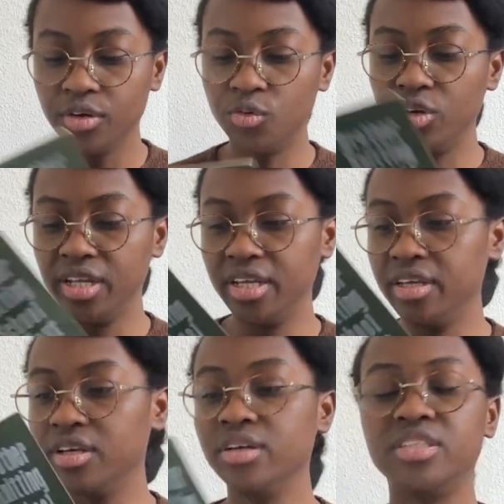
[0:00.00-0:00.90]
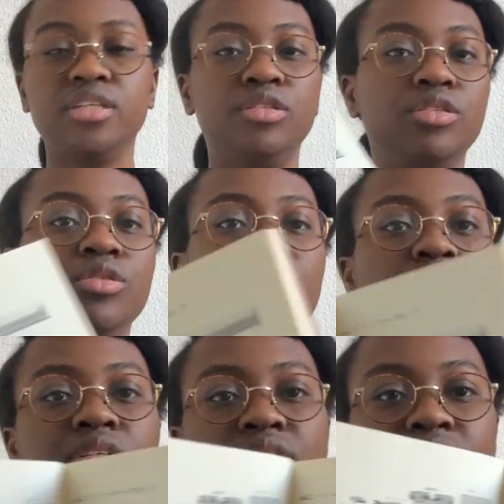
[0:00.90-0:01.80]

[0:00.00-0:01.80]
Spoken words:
really goes into